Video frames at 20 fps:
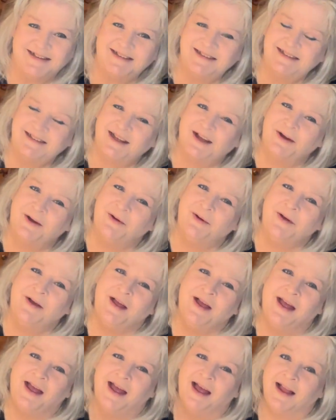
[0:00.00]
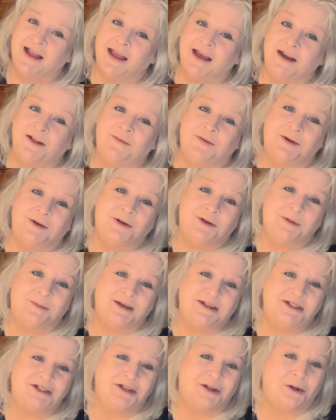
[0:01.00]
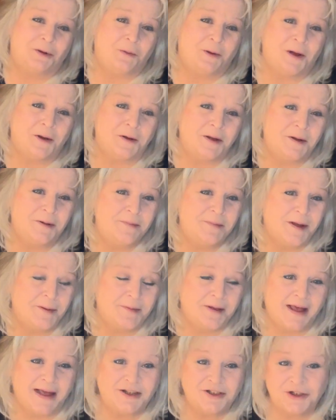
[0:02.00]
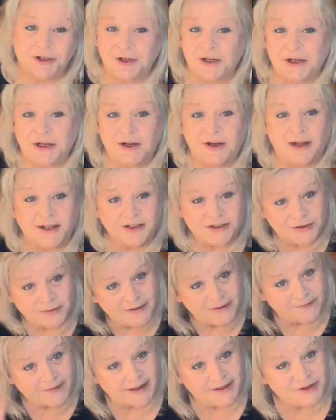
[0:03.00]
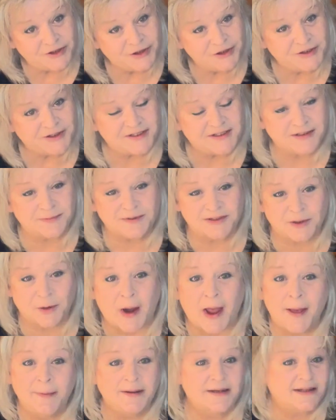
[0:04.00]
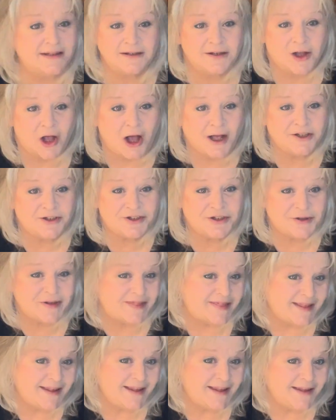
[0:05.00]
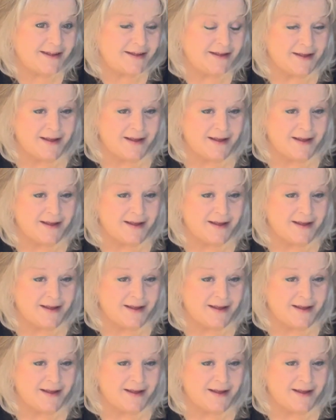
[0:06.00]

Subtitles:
So again, if you're new to my channel, welcome. I'm glad you're here. I do invite you to subscribe. It doesn't cost you a thing.